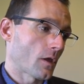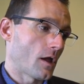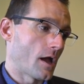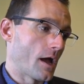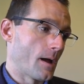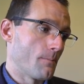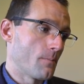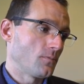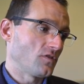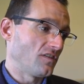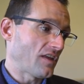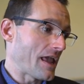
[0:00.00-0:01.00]
uh,
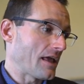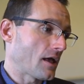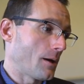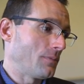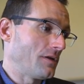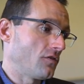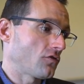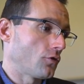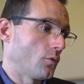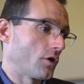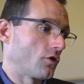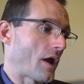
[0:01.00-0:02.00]
to take companies
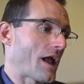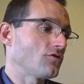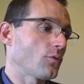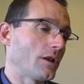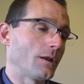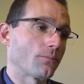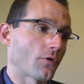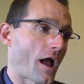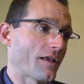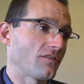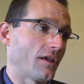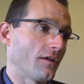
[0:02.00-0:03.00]
through a graduated
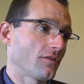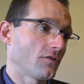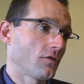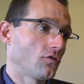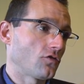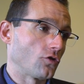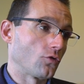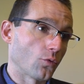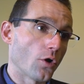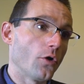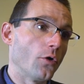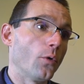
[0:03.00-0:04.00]
process to
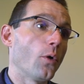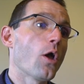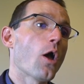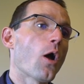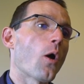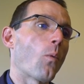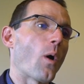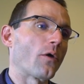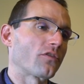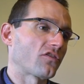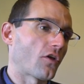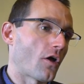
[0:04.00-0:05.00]
grow while
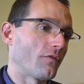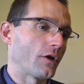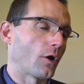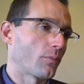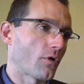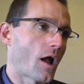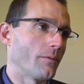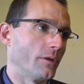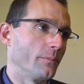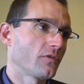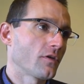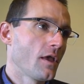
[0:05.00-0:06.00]
solving our
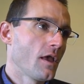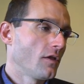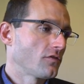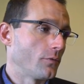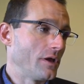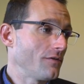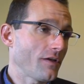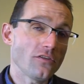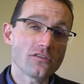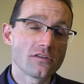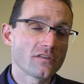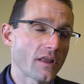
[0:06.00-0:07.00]
problems. So
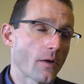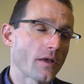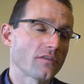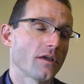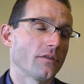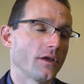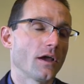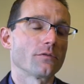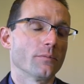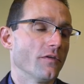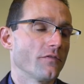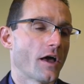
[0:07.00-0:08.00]
innovation is now outside of the
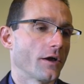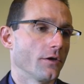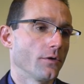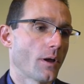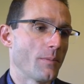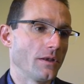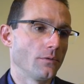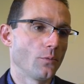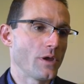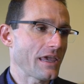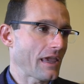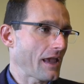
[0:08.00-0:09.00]
government, Vago. I mean,
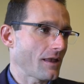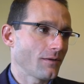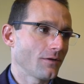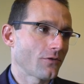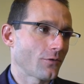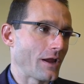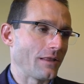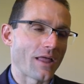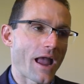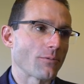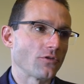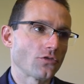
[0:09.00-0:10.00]
we can't create
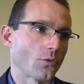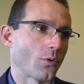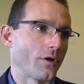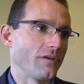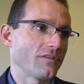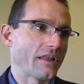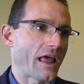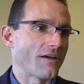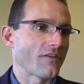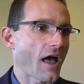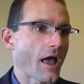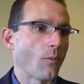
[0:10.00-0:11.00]
laboratories that
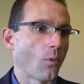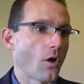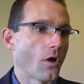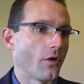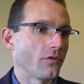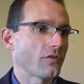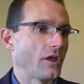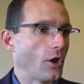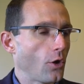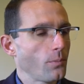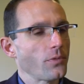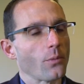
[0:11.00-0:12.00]
have high walls and
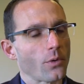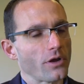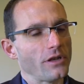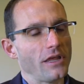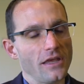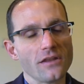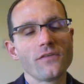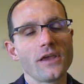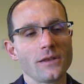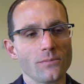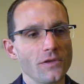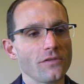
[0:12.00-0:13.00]
hope that we're going to
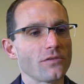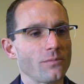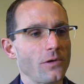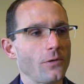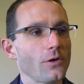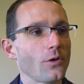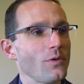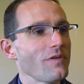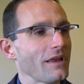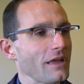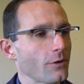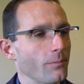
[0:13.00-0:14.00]
innovate and be superior. We've got
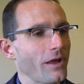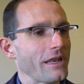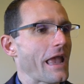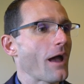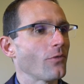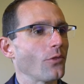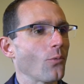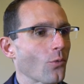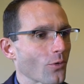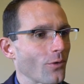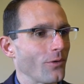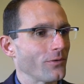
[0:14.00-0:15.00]
to get our money out in the
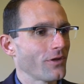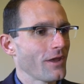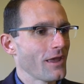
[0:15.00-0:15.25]
world